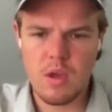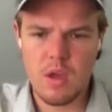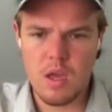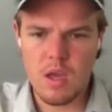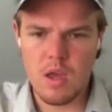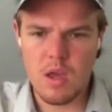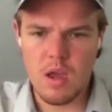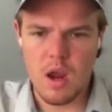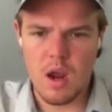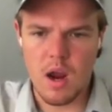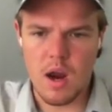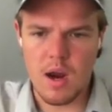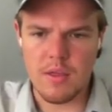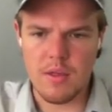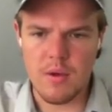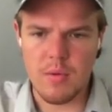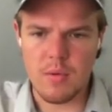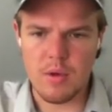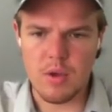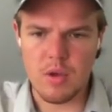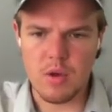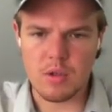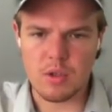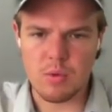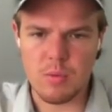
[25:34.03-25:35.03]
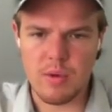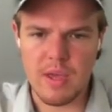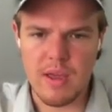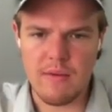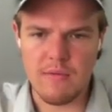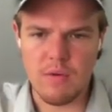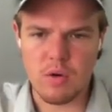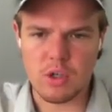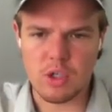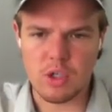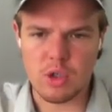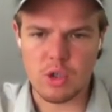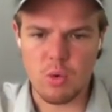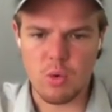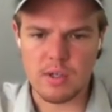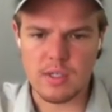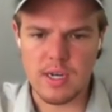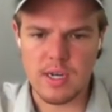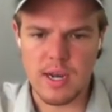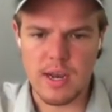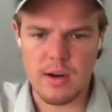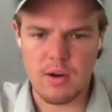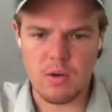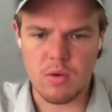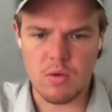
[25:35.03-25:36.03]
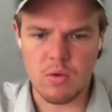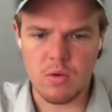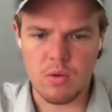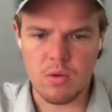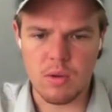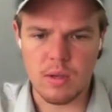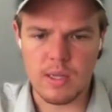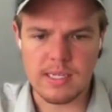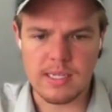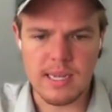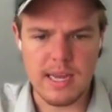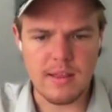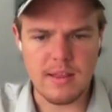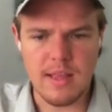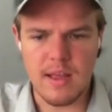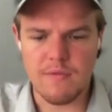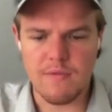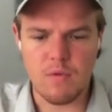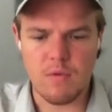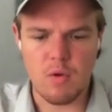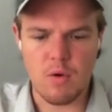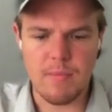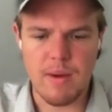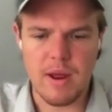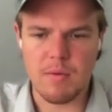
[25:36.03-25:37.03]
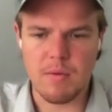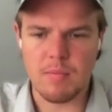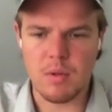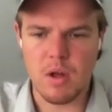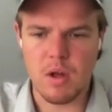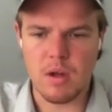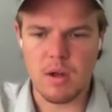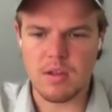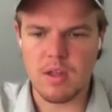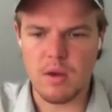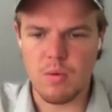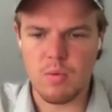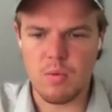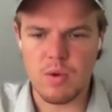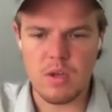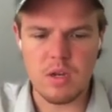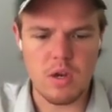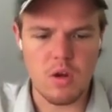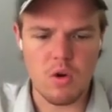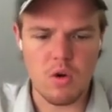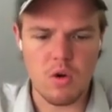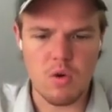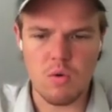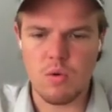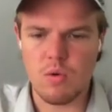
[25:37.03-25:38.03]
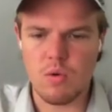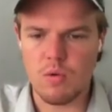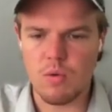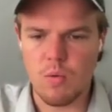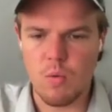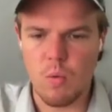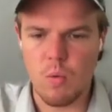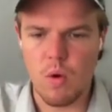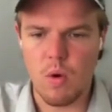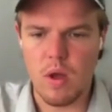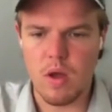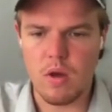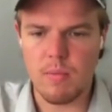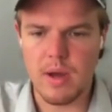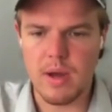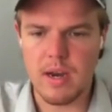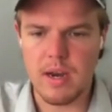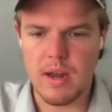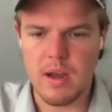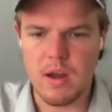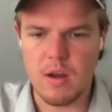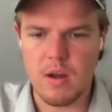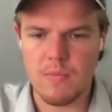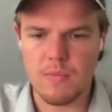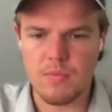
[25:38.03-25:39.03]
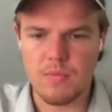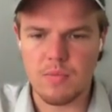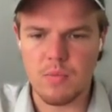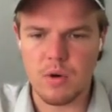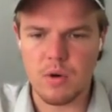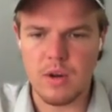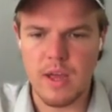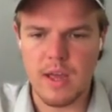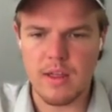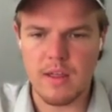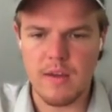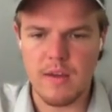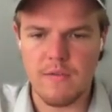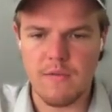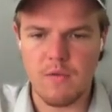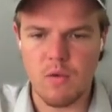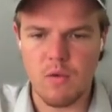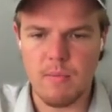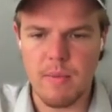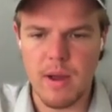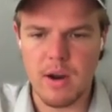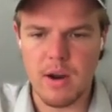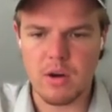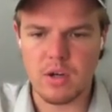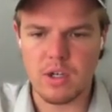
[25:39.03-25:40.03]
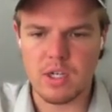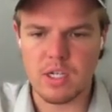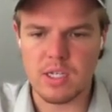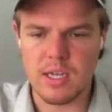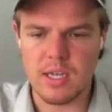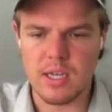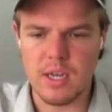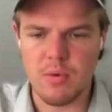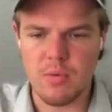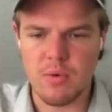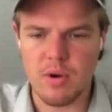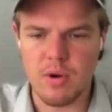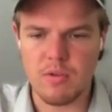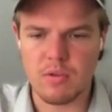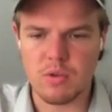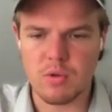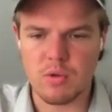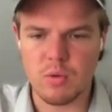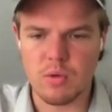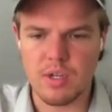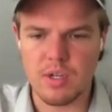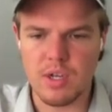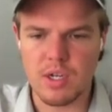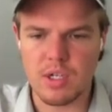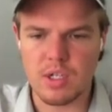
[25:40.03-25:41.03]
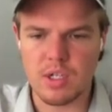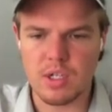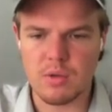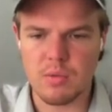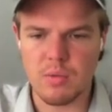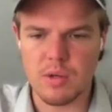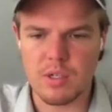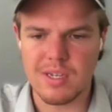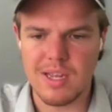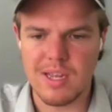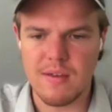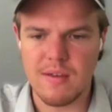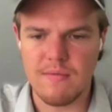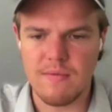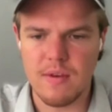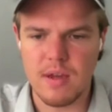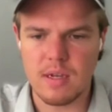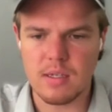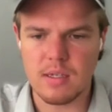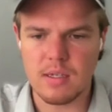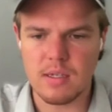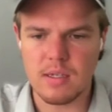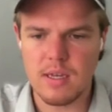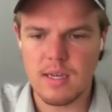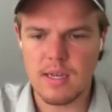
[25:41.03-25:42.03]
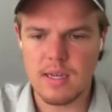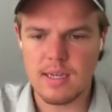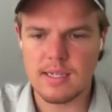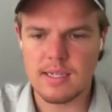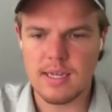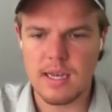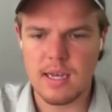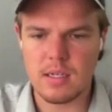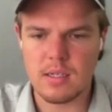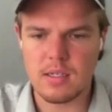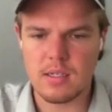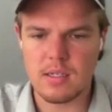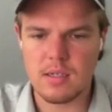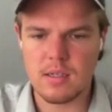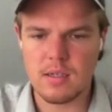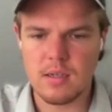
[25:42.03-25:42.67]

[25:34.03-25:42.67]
All right, there we go. So we have our short title. Let's add that formatter block that we know well by now. We're gonna add that formatter just to get rid of those quotations. So we're gonna say event text.